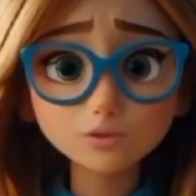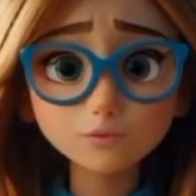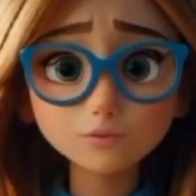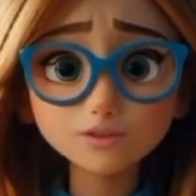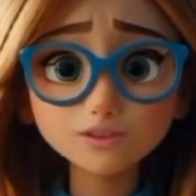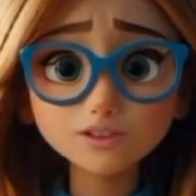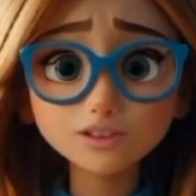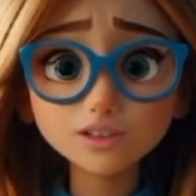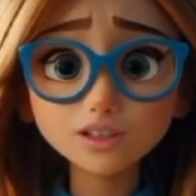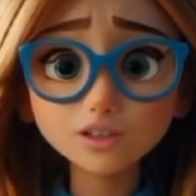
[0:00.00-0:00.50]

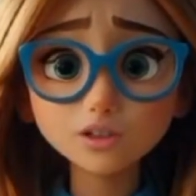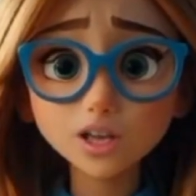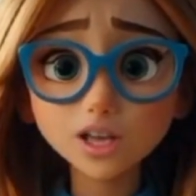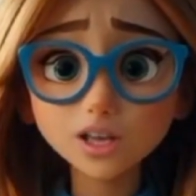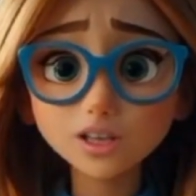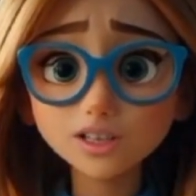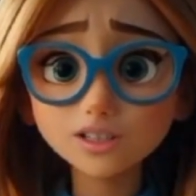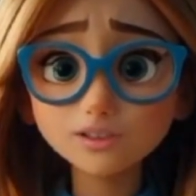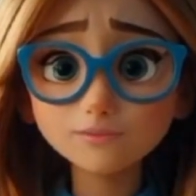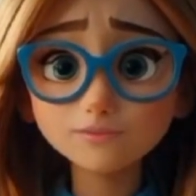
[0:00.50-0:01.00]
If anyone
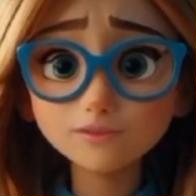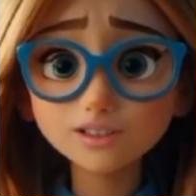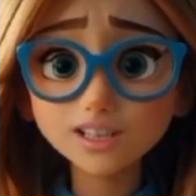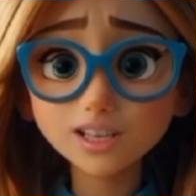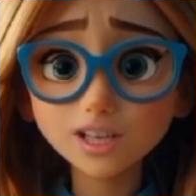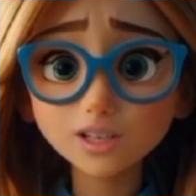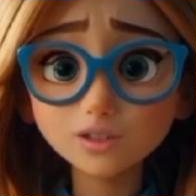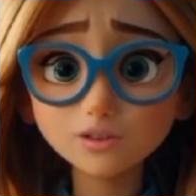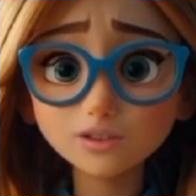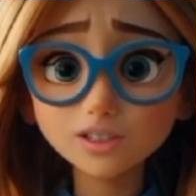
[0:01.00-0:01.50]
asks
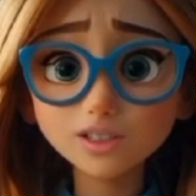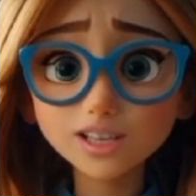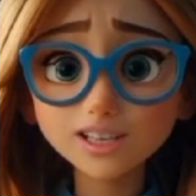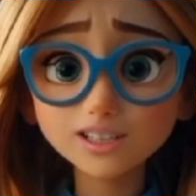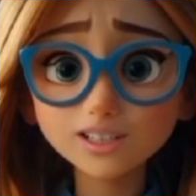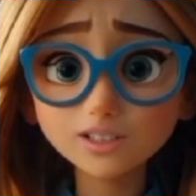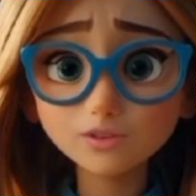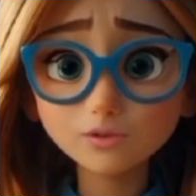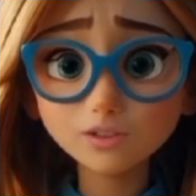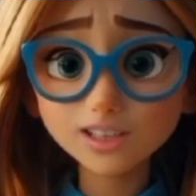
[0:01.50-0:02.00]
about
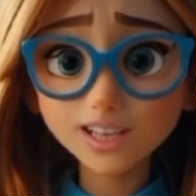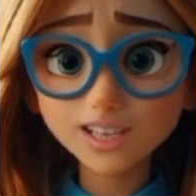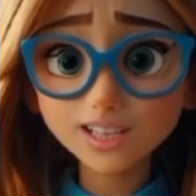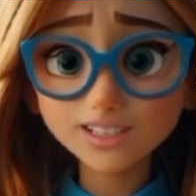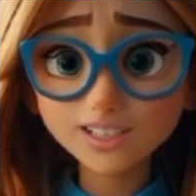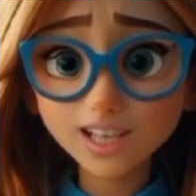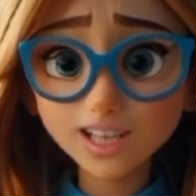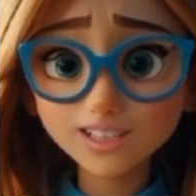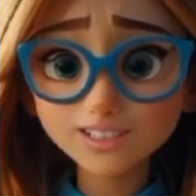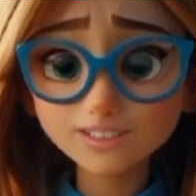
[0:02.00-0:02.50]
me,
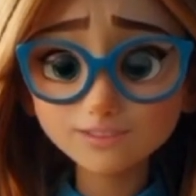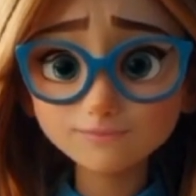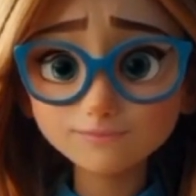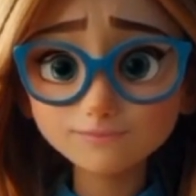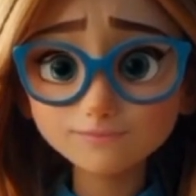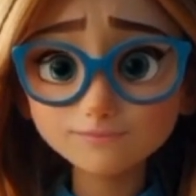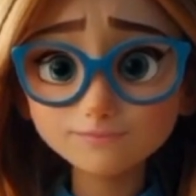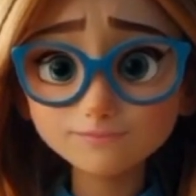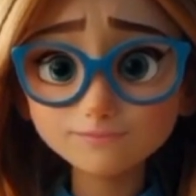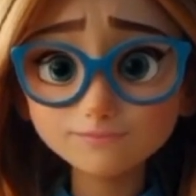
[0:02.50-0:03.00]
tell him I'm
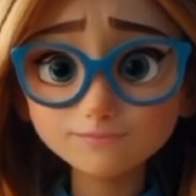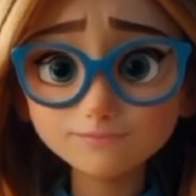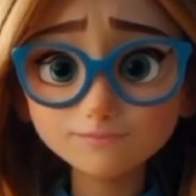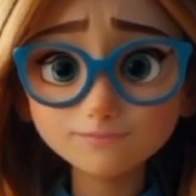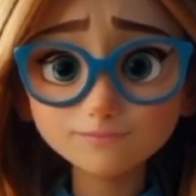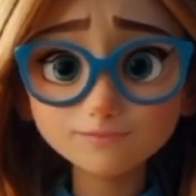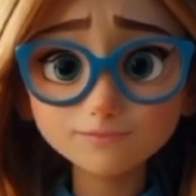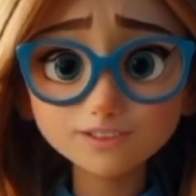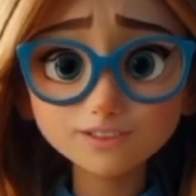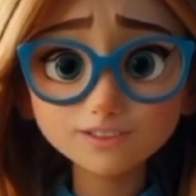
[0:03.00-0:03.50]
not
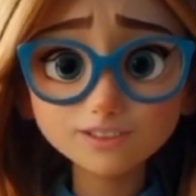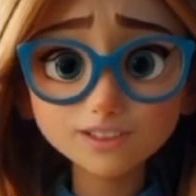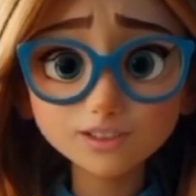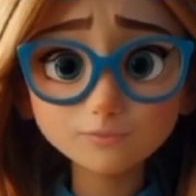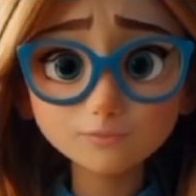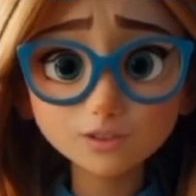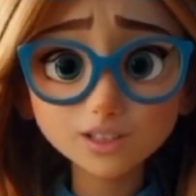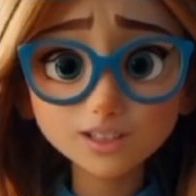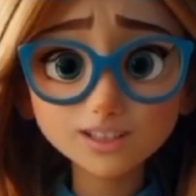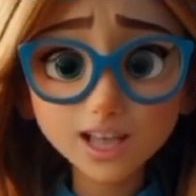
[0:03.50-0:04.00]
home."
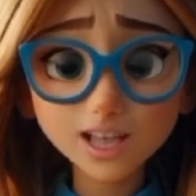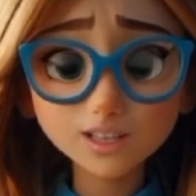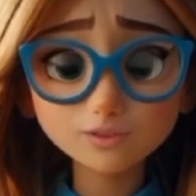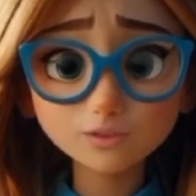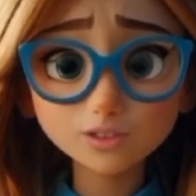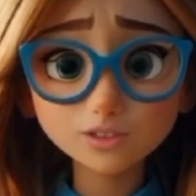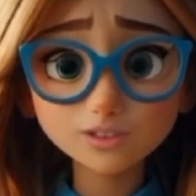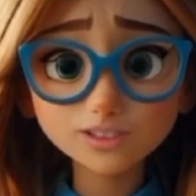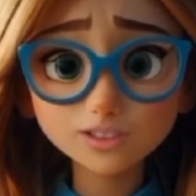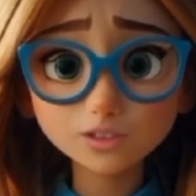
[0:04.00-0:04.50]

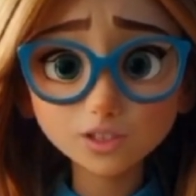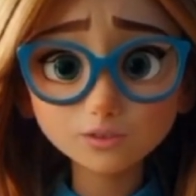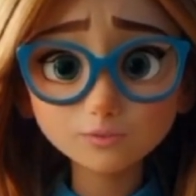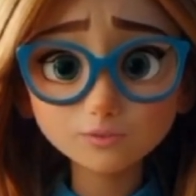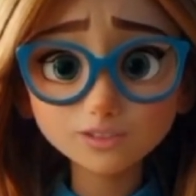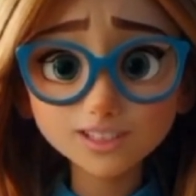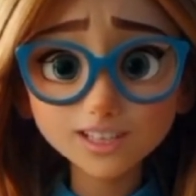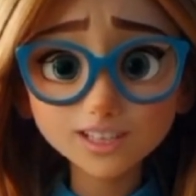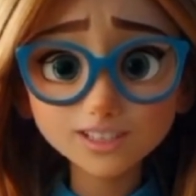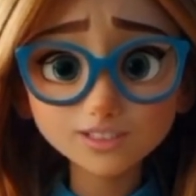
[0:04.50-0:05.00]
Okay, I
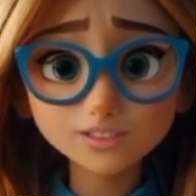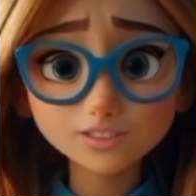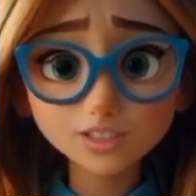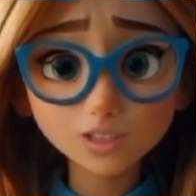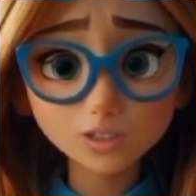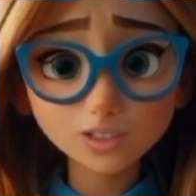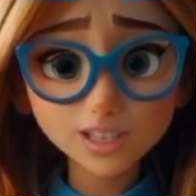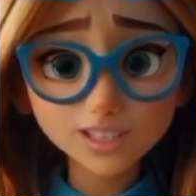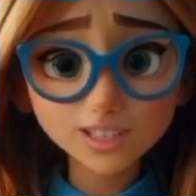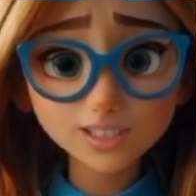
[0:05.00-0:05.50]
went to the door
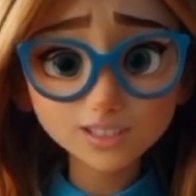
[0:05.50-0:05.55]
of the